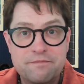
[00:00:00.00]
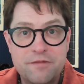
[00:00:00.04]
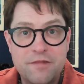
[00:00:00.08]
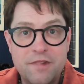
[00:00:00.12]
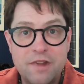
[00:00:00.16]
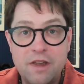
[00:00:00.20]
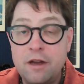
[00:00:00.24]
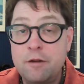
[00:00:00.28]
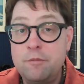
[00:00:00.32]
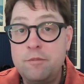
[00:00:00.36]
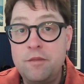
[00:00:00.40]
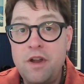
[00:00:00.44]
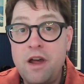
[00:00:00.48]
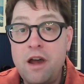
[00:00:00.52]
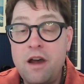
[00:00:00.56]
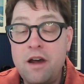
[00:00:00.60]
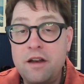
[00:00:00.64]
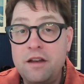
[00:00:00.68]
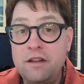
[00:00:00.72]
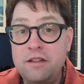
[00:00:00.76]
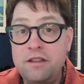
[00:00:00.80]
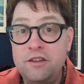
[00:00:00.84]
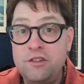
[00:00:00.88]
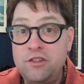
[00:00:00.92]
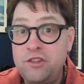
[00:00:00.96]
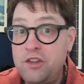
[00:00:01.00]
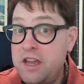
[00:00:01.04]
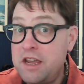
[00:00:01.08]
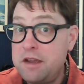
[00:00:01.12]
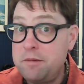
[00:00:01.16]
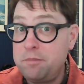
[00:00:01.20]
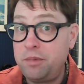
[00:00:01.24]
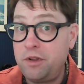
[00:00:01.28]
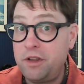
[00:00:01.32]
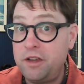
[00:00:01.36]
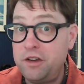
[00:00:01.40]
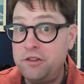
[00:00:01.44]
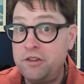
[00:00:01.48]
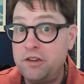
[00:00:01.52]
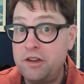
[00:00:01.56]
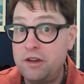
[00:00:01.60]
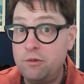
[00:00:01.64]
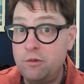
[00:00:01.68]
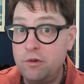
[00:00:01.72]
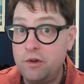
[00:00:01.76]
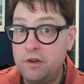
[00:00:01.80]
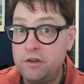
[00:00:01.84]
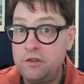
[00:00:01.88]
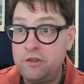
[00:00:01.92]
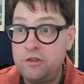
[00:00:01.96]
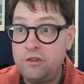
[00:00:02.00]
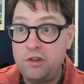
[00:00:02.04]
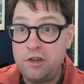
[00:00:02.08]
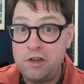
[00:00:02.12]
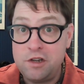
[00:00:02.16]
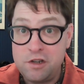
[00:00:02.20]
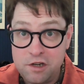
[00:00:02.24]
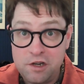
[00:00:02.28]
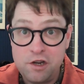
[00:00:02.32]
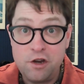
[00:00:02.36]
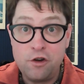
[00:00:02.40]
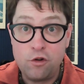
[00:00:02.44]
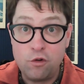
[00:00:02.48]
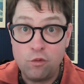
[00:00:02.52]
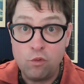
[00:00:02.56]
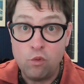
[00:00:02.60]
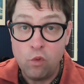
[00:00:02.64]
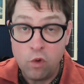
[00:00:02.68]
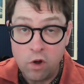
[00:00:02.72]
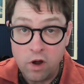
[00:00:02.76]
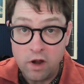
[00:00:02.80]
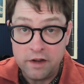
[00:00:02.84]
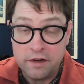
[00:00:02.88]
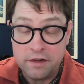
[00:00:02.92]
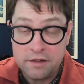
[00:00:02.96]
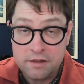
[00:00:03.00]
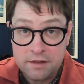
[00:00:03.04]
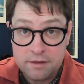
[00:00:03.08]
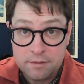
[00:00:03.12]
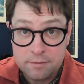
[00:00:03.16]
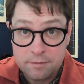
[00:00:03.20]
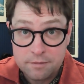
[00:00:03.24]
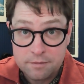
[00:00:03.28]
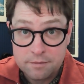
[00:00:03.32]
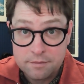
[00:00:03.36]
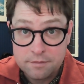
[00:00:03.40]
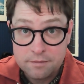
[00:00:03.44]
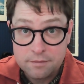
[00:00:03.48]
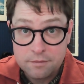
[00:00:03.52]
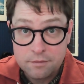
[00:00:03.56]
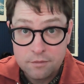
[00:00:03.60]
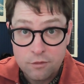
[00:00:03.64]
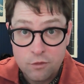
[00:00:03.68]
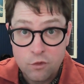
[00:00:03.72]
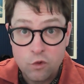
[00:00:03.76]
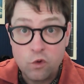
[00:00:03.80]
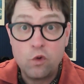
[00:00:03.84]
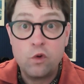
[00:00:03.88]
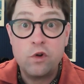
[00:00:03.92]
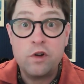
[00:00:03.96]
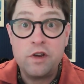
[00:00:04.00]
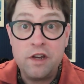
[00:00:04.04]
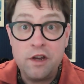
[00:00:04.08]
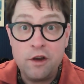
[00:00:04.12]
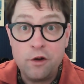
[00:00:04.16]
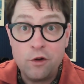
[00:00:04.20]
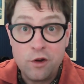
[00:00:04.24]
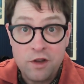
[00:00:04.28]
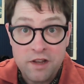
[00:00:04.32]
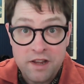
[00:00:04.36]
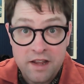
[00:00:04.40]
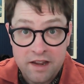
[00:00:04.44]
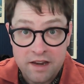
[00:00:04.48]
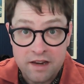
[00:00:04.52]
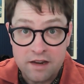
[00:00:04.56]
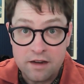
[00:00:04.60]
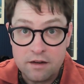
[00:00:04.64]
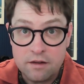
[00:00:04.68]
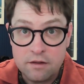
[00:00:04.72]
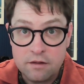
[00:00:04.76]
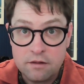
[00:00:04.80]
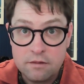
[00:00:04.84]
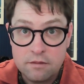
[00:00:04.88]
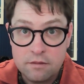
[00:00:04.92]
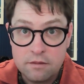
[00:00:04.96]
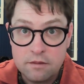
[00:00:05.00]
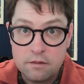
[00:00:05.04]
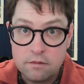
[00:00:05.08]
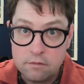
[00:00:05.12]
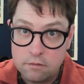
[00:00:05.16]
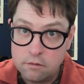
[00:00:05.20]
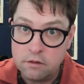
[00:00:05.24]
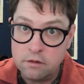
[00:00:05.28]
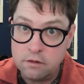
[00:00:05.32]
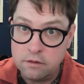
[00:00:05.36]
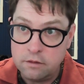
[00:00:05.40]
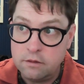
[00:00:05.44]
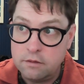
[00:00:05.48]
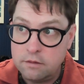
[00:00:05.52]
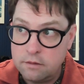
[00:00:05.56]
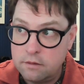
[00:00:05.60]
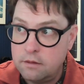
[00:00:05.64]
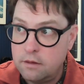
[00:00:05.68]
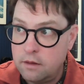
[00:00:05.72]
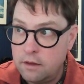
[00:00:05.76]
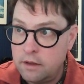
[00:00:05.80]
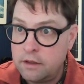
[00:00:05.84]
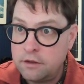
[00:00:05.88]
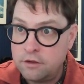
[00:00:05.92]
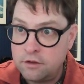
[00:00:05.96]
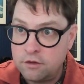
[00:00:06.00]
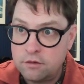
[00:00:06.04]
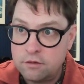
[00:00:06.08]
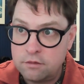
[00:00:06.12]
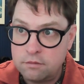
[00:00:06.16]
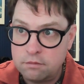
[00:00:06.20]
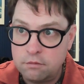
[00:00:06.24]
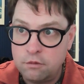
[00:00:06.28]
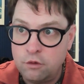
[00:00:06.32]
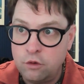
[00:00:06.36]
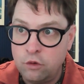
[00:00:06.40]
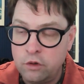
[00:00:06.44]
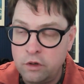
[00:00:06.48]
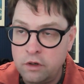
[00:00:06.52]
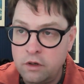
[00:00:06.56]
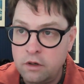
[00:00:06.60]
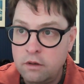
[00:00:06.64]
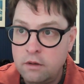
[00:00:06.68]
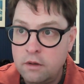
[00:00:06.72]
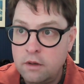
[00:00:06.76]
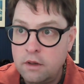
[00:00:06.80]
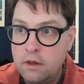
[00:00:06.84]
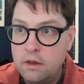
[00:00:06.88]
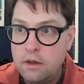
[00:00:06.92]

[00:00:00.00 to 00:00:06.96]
I'm not at the same place I was in year 1 or year 10, that's good.